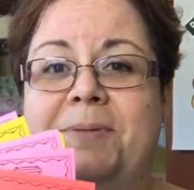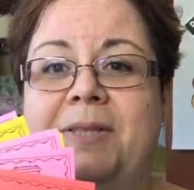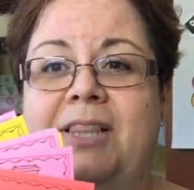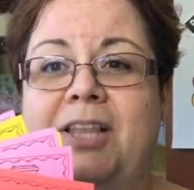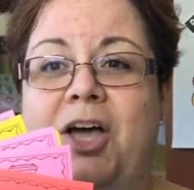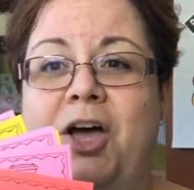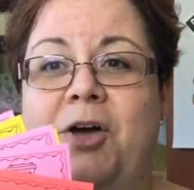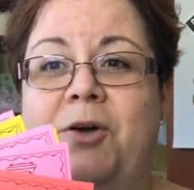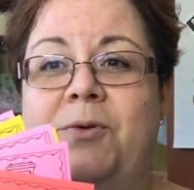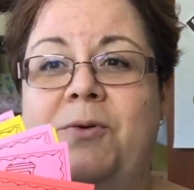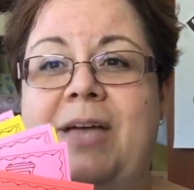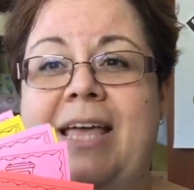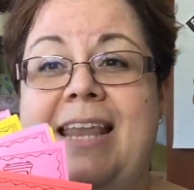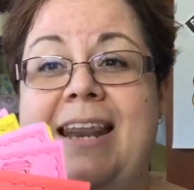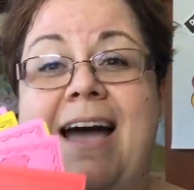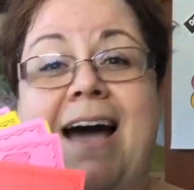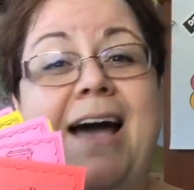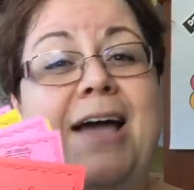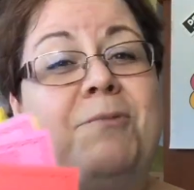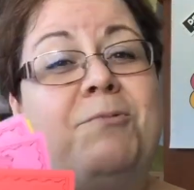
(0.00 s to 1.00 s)
below,
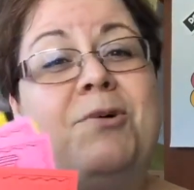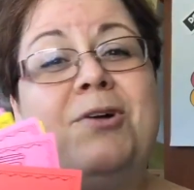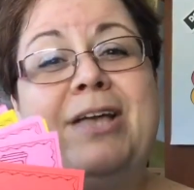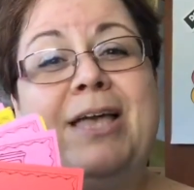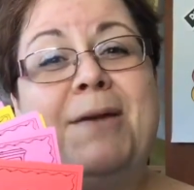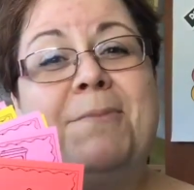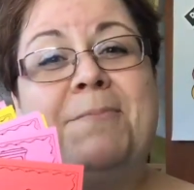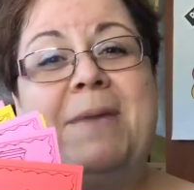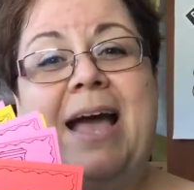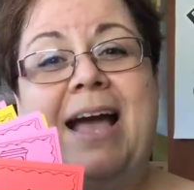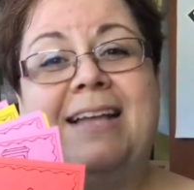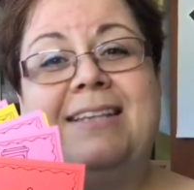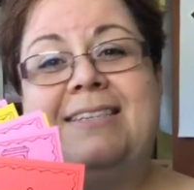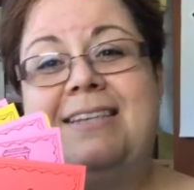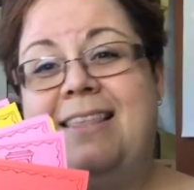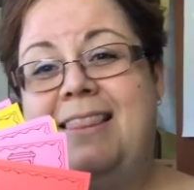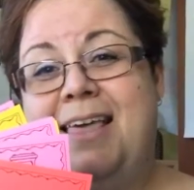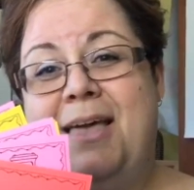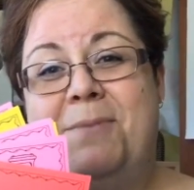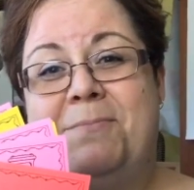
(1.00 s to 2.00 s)
and I will get back
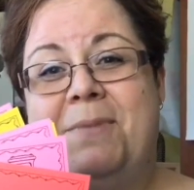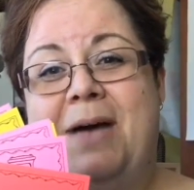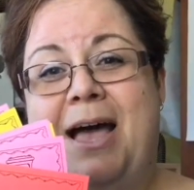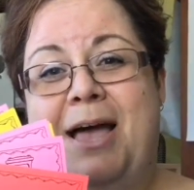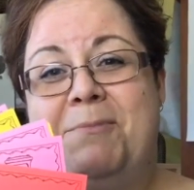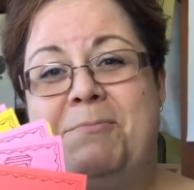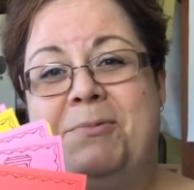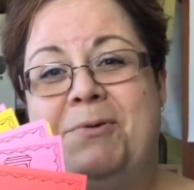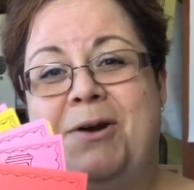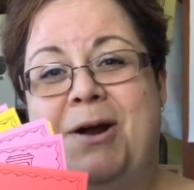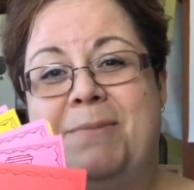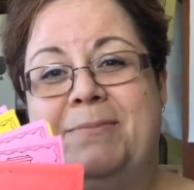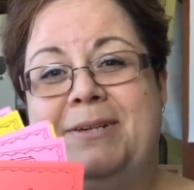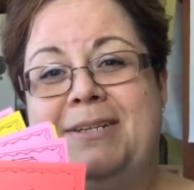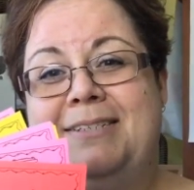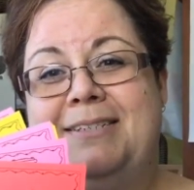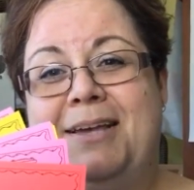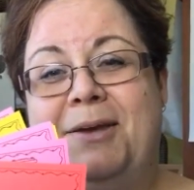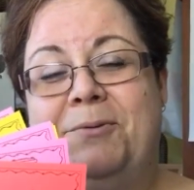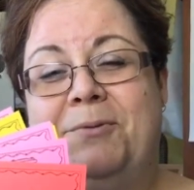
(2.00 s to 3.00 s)
to them. I
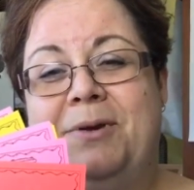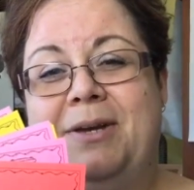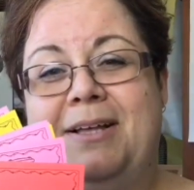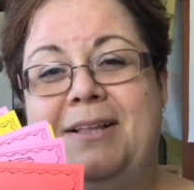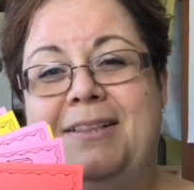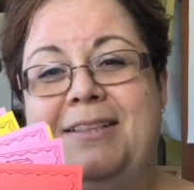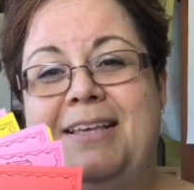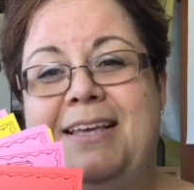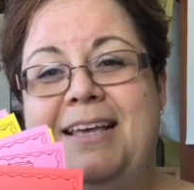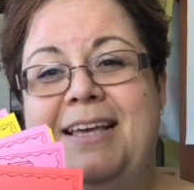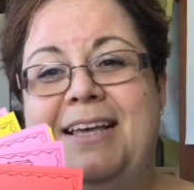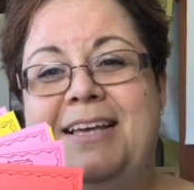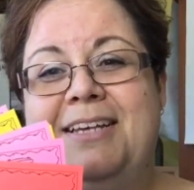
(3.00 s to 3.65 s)
promise I will.